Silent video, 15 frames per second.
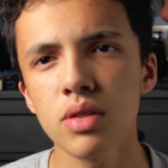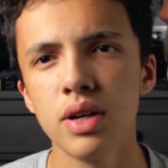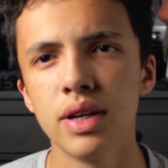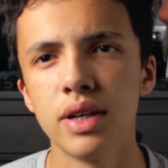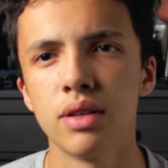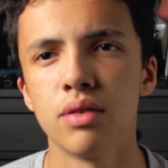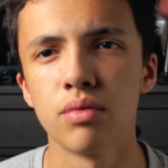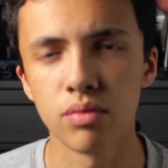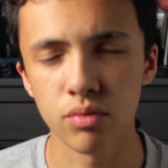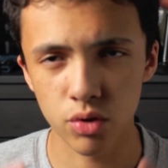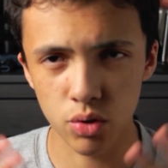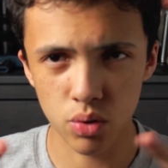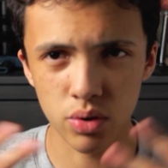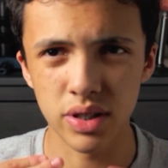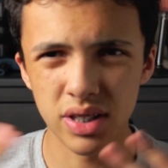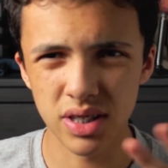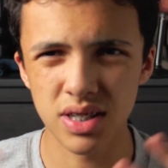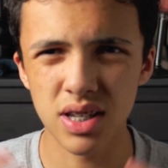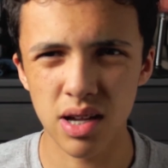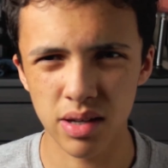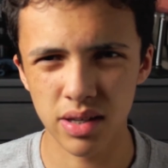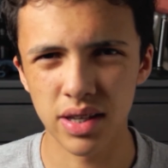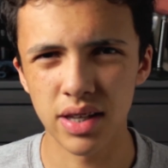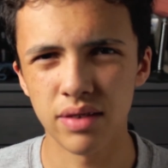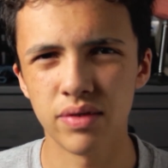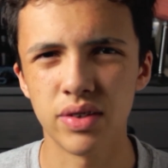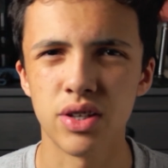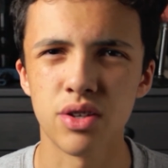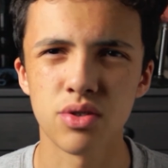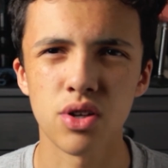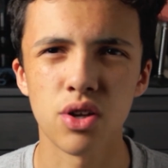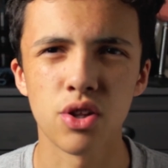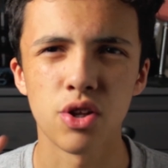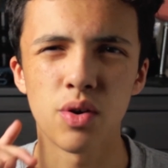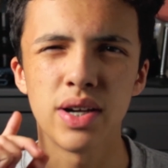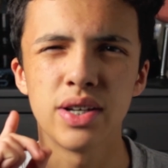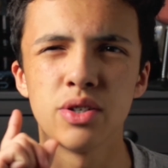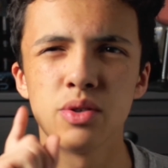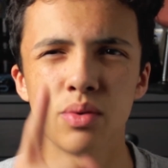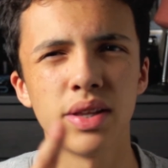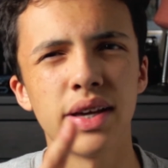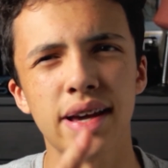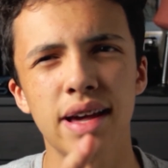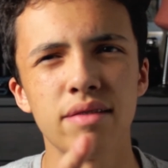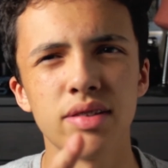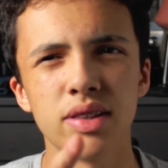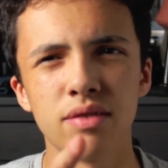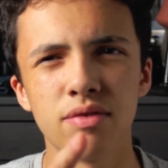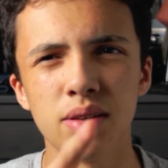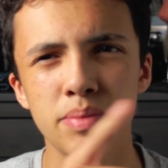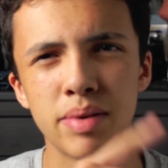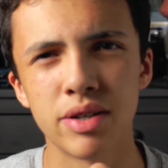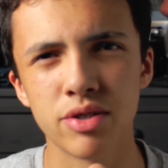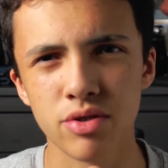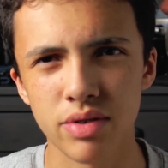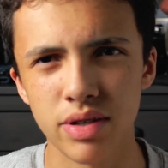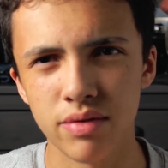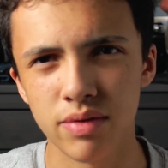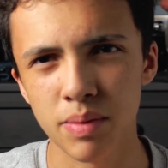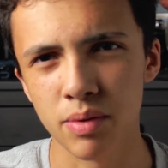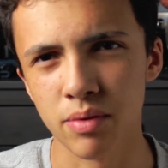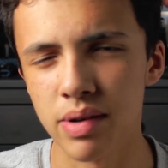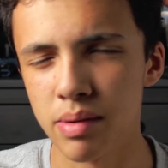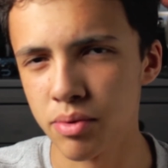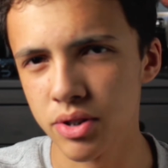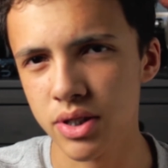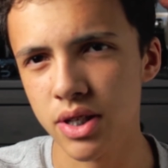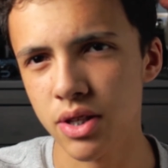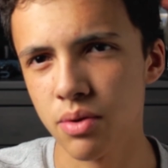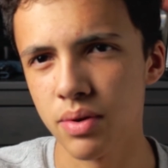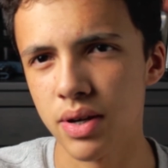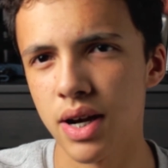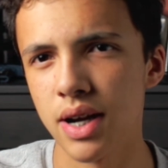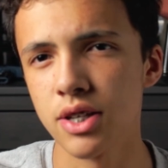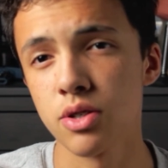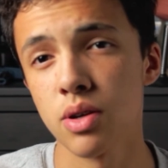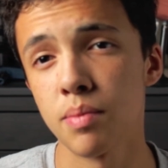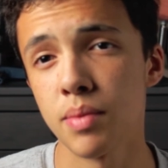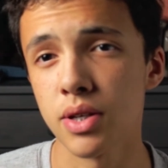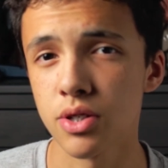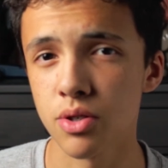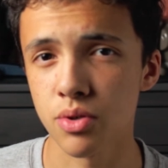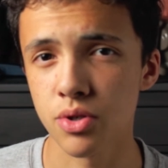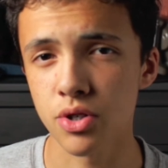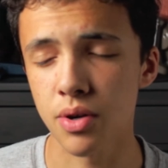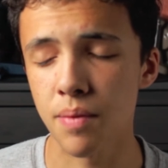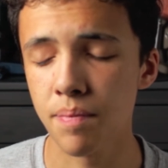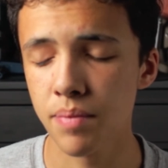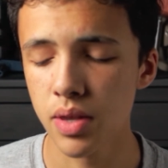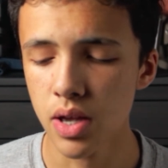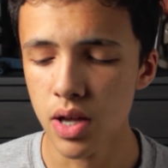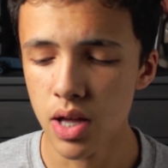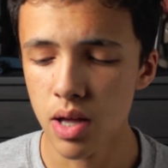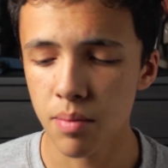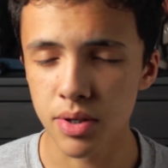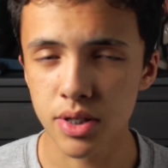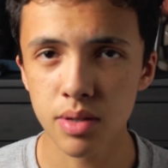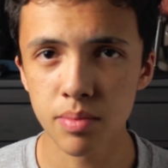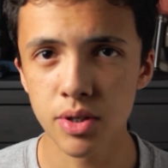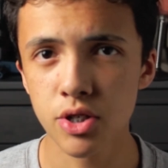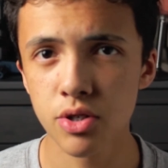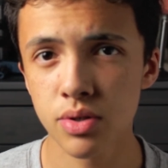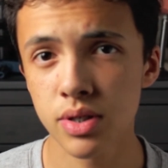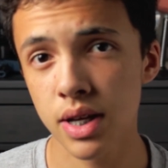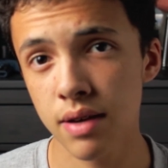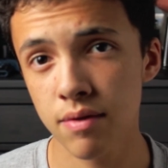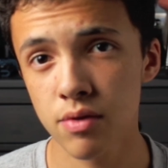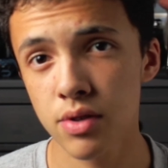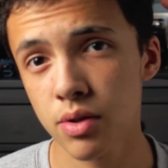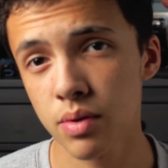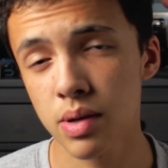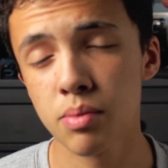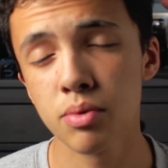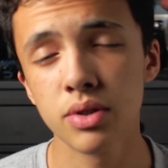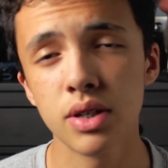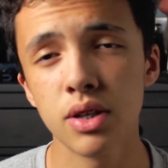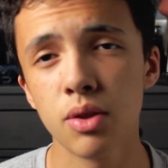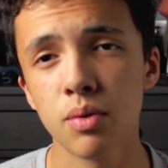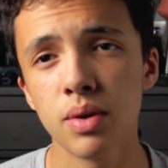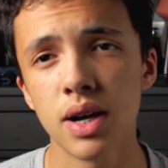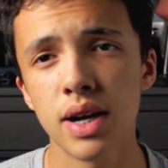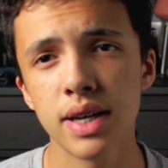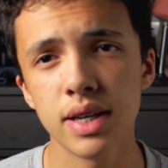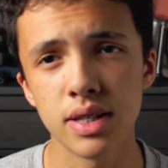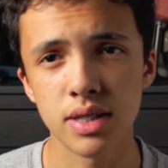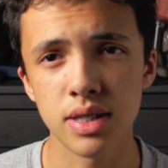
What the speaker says: in recording these talking head videos, although I do like having the flip out screen from the Rebel T3i, so I'm not so sure. But some issues I have with the Rebel T3i is